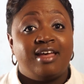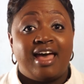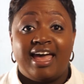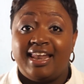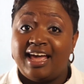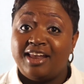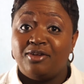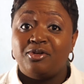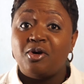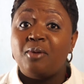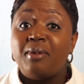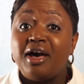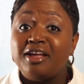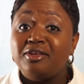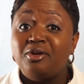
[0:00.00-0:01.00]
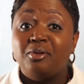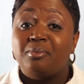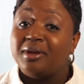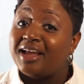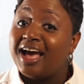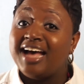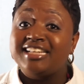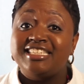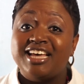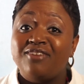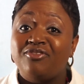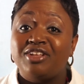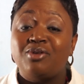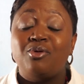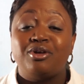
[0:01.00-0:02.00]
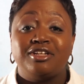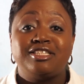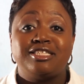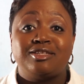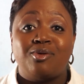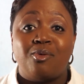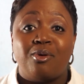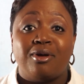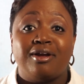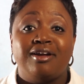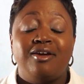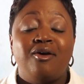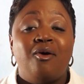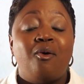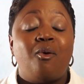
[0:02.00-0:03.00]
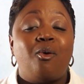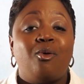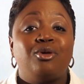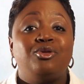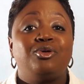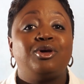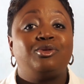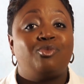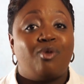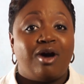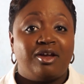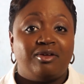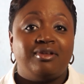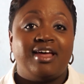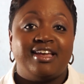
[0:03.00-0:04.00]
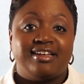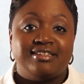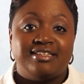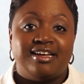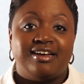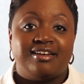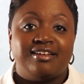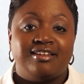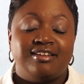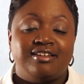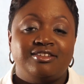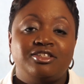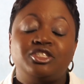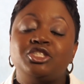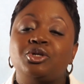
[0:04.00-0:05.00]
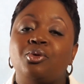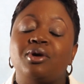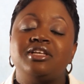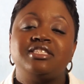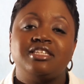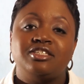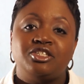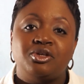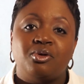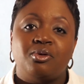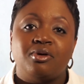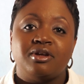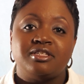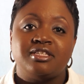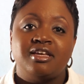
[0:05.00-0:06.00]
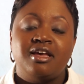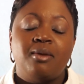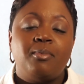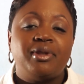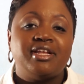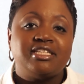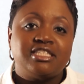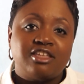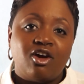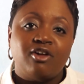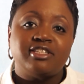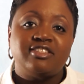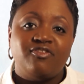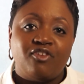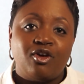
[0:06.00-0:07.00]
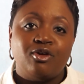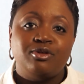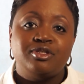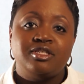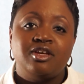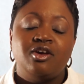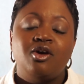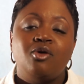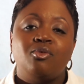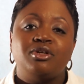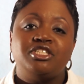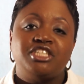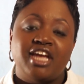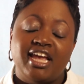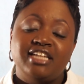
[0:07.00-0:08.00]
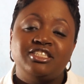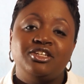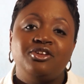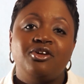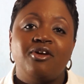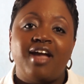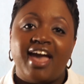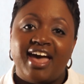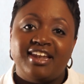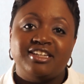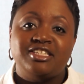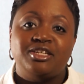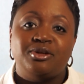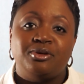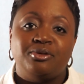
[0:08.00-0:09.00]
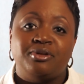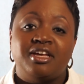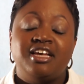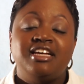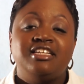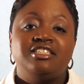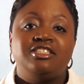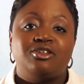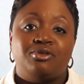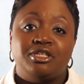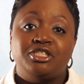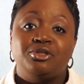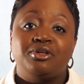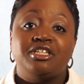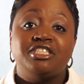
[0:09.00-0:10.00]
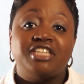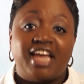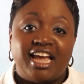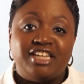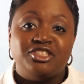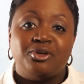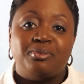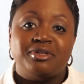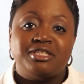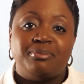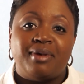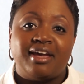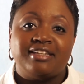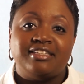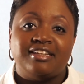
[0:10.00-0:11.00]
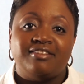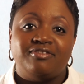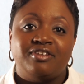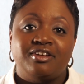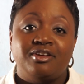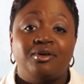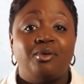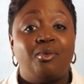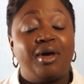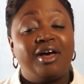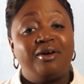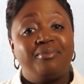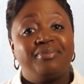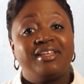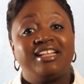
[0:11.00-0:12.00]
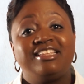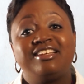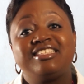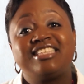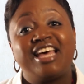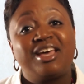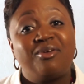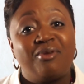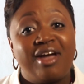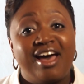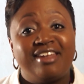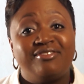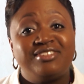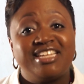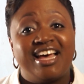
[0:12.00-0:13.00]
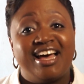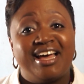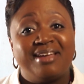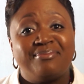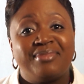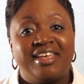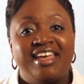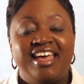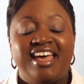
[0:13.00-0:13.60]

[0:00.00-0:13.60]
and I don't know about you, but I definitely want to soar, or you could waddle like a duck. The choice is yours, but it starts first with changing your attitude so that you can change your perspective. Well, looks like we're out of time.